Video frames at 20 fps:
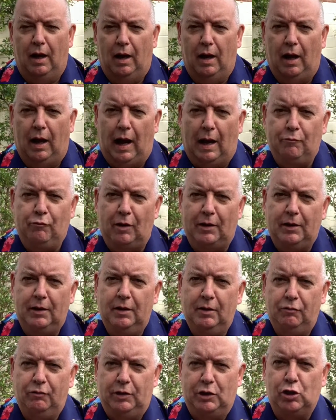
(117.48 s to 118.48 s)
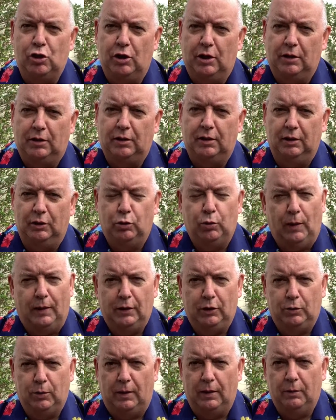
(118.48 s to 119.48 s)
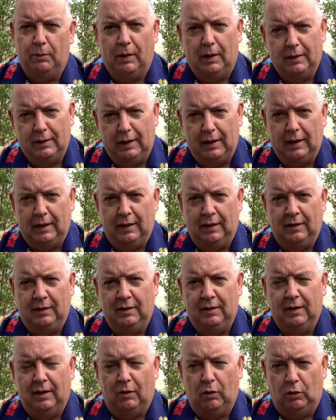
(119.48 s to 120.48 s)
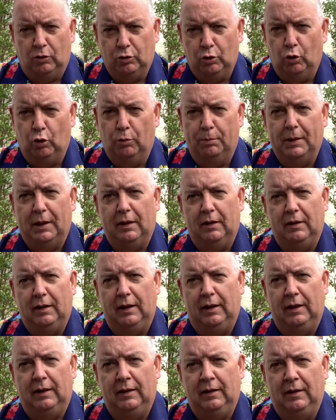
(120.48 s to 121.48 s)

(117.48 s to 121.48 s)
I'm running a retreat in 2021 in October in